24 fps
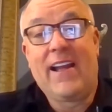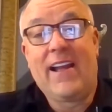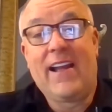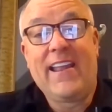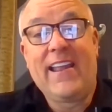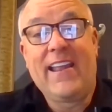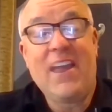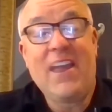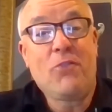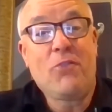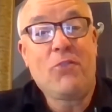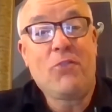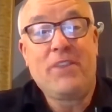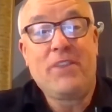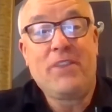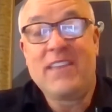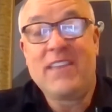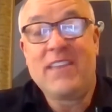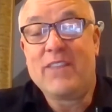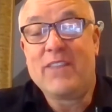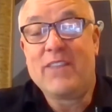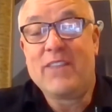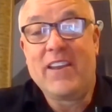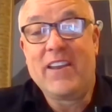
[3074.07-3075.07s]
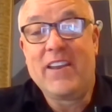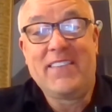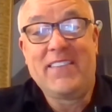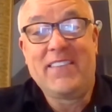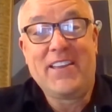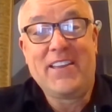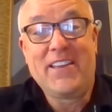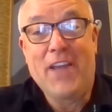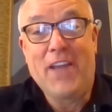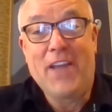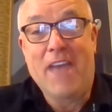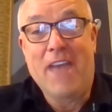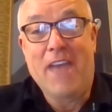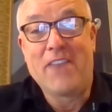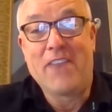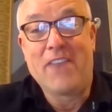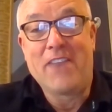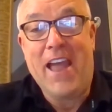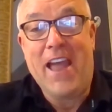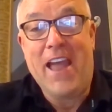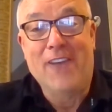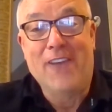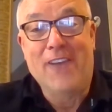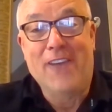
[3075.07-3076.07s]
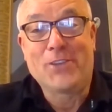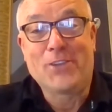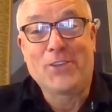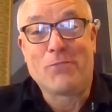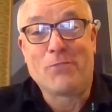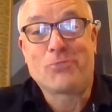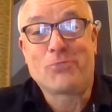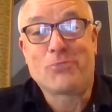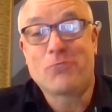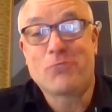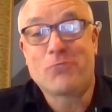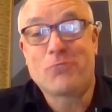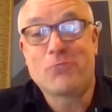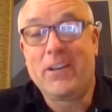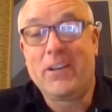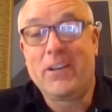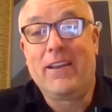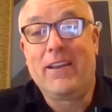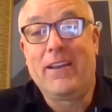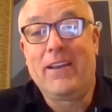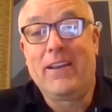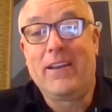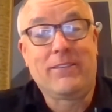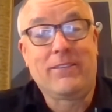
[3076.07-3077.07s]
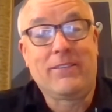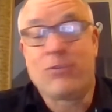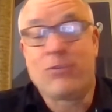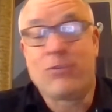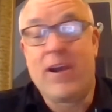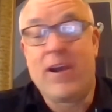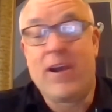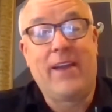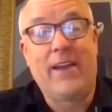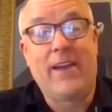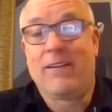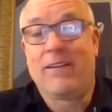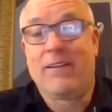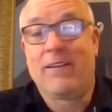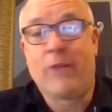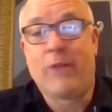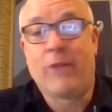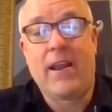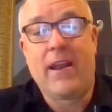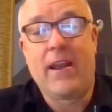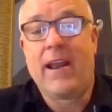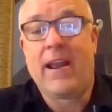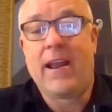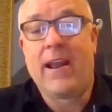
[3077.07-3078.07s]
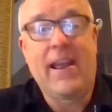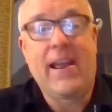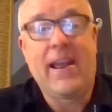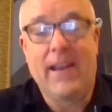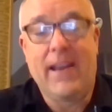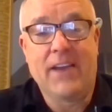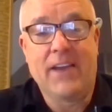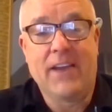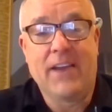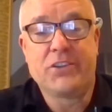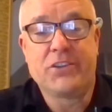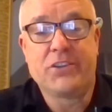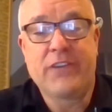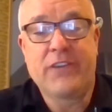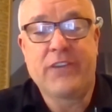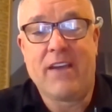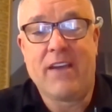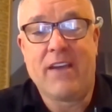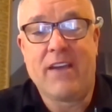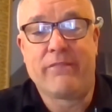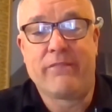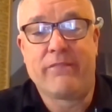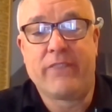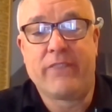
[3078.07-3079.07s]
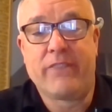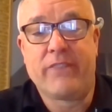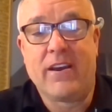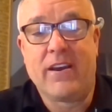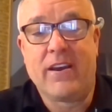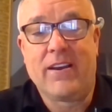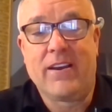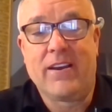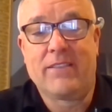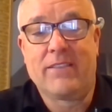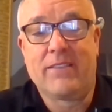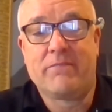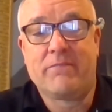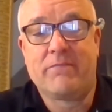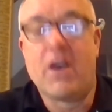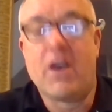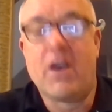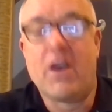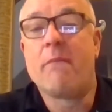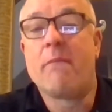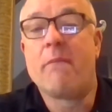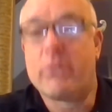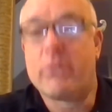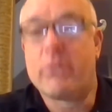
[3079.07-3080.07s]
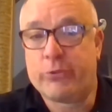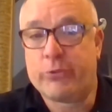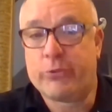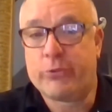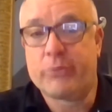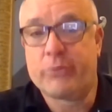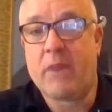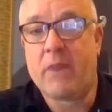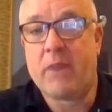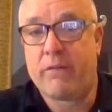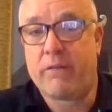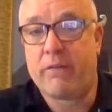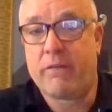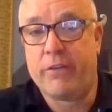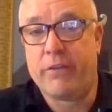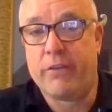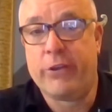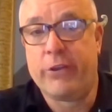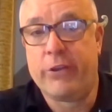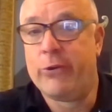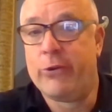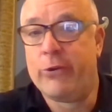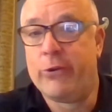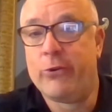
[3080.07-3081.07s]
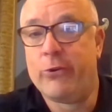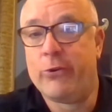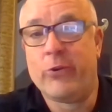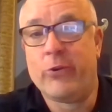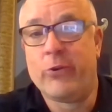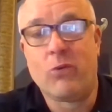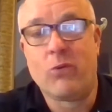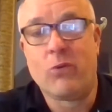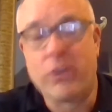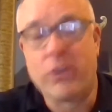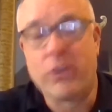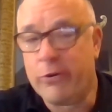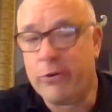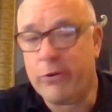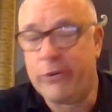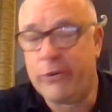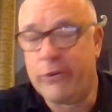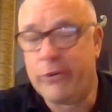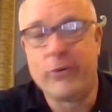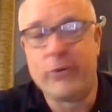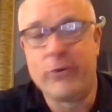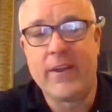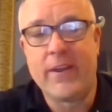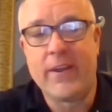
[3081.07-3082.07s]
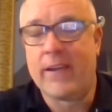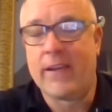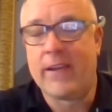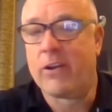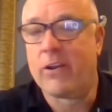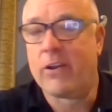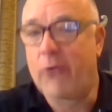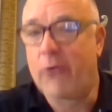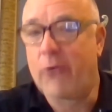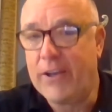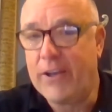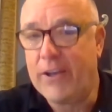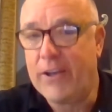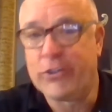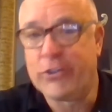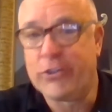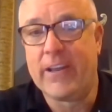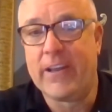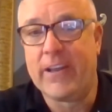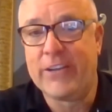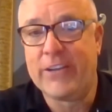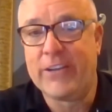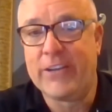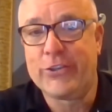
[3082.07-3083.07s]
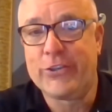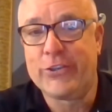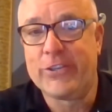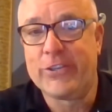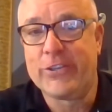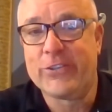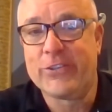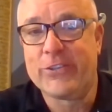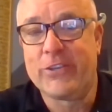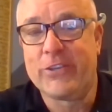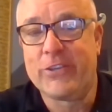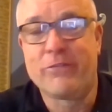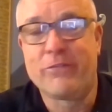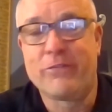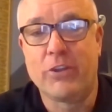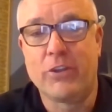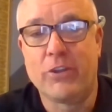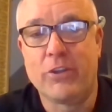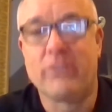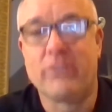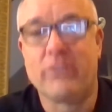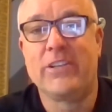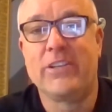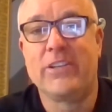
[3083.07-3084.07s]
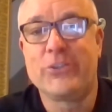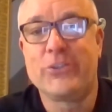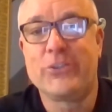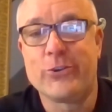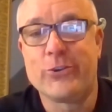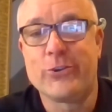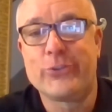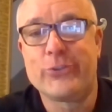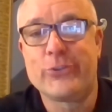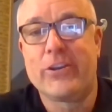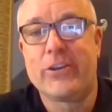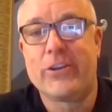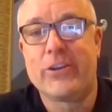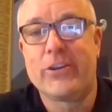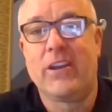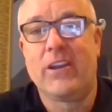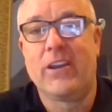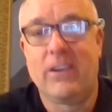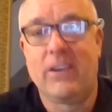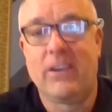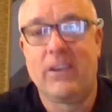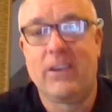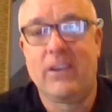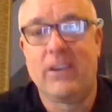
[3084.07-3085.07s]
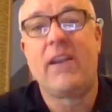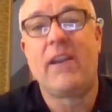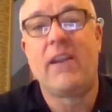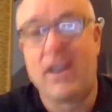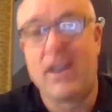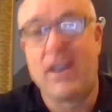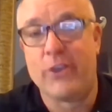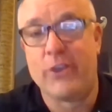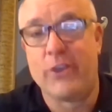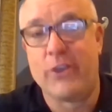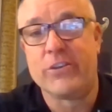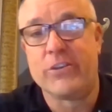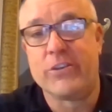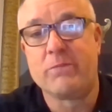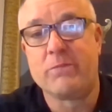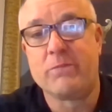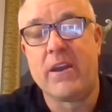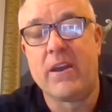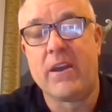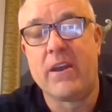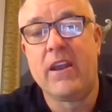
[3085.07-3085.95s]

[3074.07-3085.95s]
can't really think of anything you haven't asked. It was really great, Rand. And I just have the utmost respect for you and what you're doing, and congratulations. And for the listeners, you may not know this, but